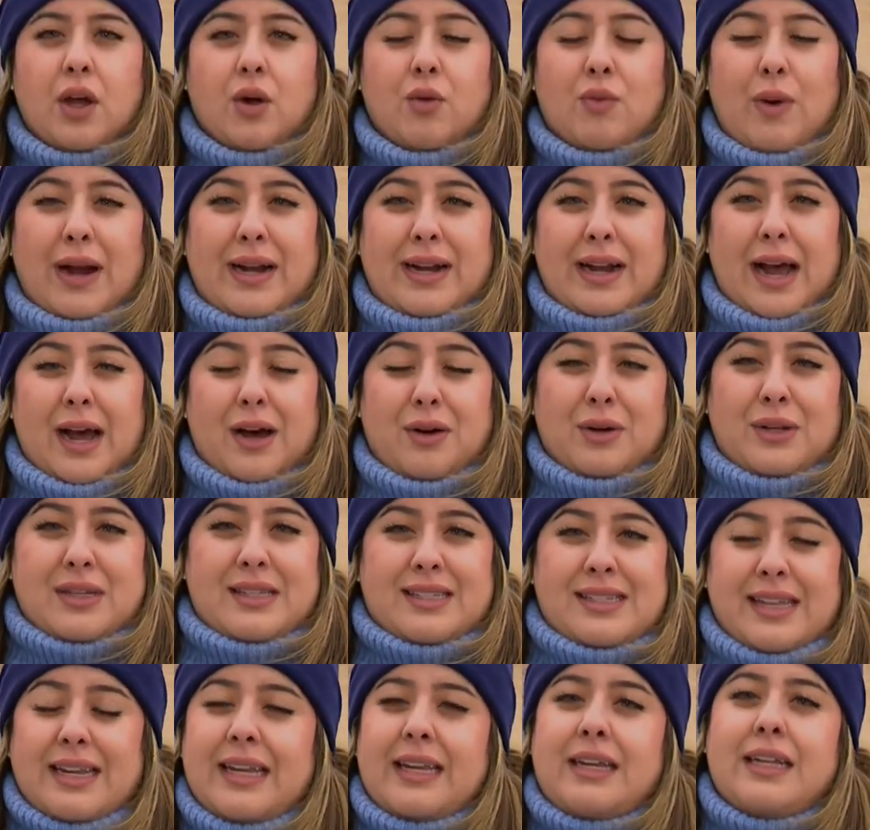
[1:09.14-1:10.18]
Right now,
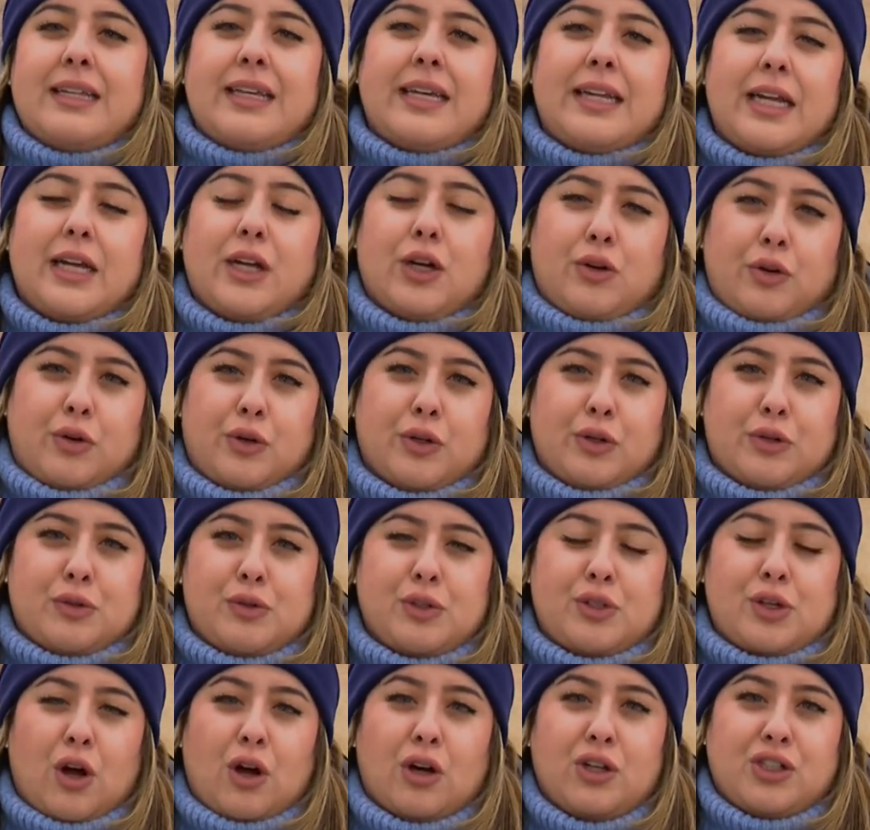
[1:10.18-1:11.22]
city cleaning
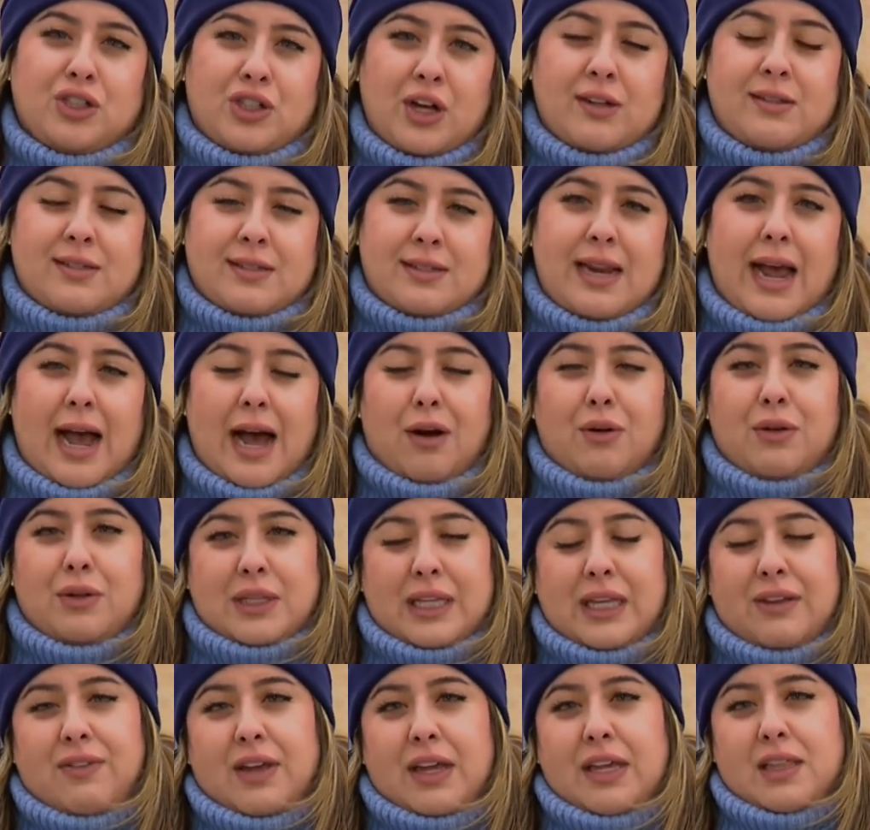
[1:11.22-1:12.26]
crews are just now
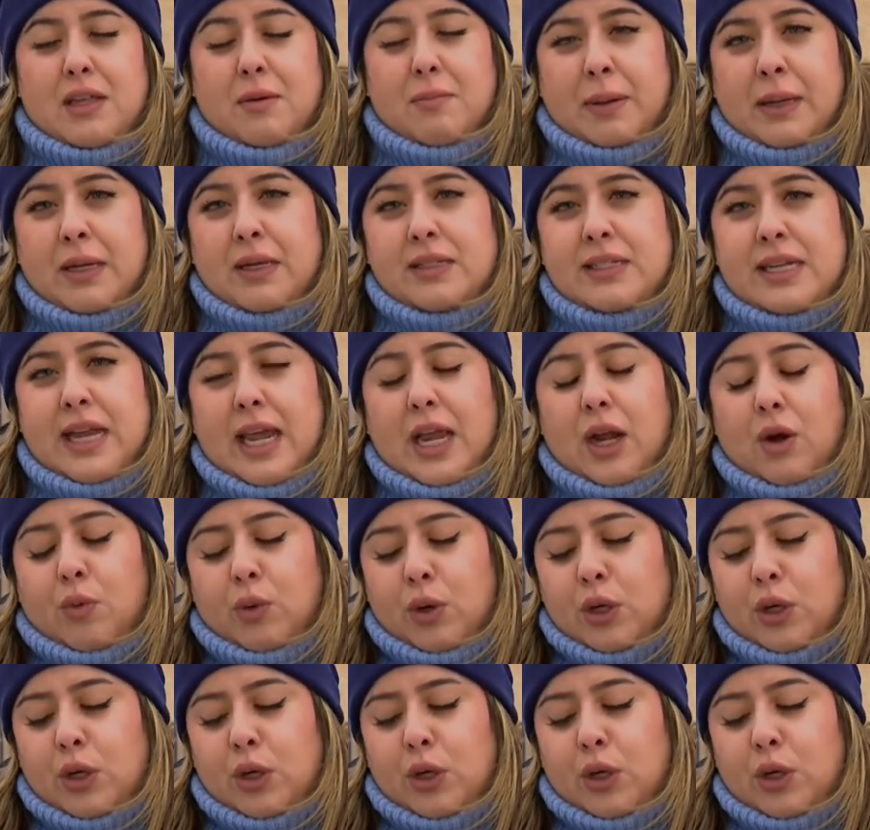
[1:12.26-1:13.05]
leaving the building.